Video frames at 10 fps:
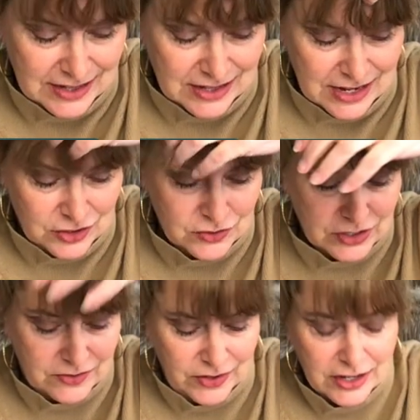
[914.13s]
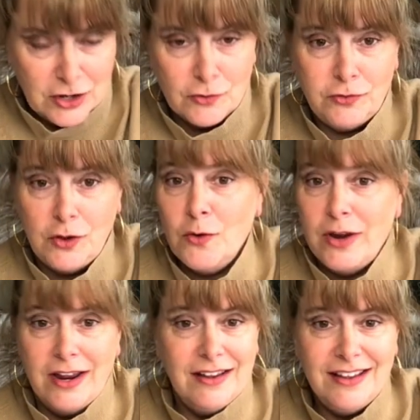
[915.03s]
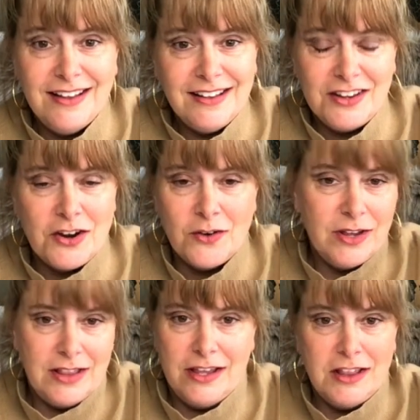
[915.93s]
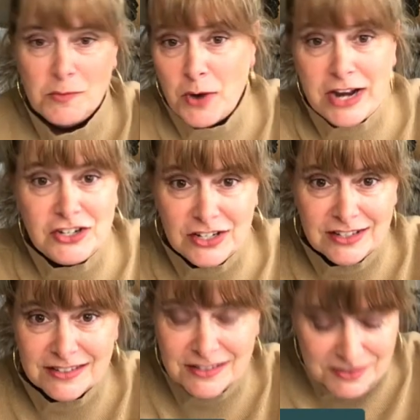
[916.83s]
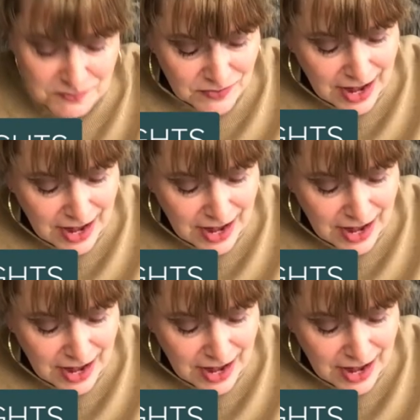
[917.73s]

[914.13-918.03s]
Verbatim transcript: that you just feel like you're floating, you know, in, in the branches.